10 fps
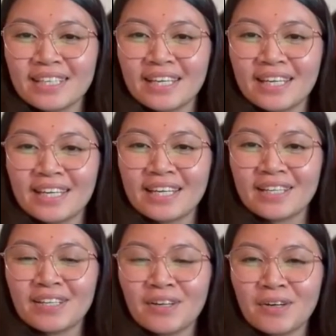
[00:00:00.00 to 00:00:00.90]

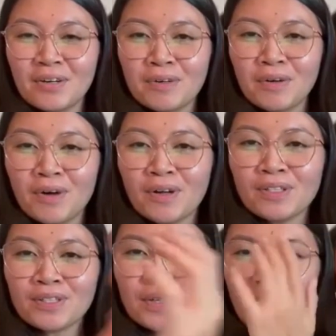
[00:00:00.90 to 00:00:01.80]
And
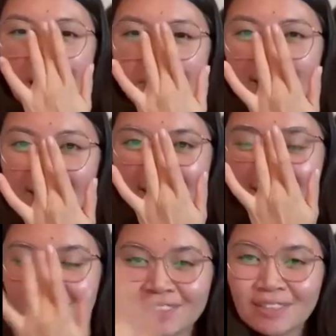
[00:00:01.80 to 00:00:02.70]
also
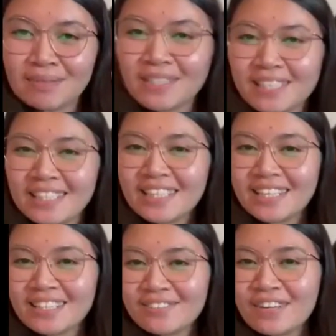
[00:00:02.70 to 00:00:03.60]
happiness with Joberlin
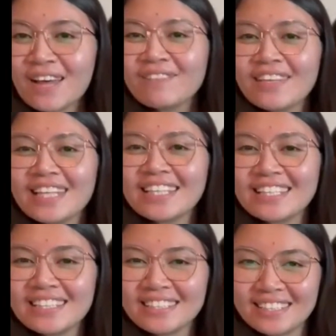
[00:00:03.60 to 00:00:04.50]
and the
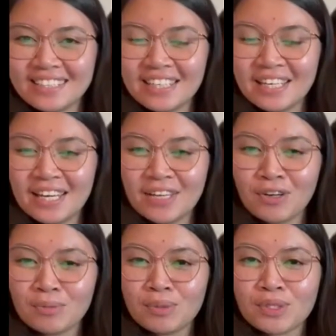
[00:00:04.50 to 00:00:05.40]
family. And
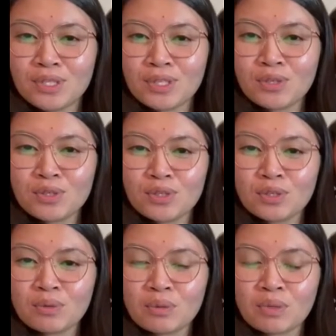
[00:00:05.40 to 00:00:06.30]
hope to see you
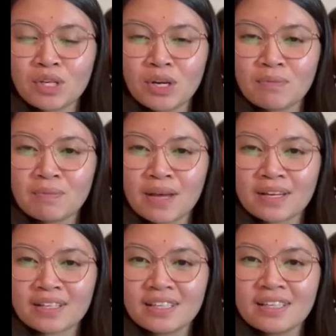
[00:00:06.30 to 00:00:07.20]
soon when we come back
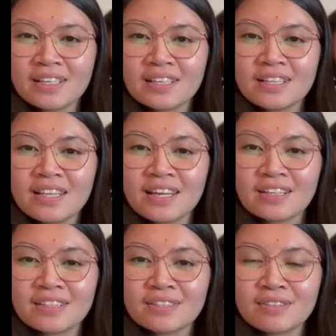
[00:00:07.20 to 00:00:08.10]
there
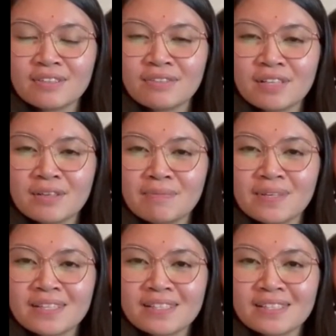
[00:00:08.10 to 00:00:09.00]
in the
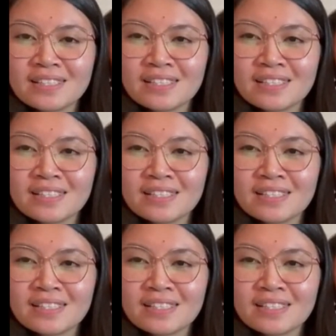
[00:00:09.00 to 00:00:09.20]
Philippines.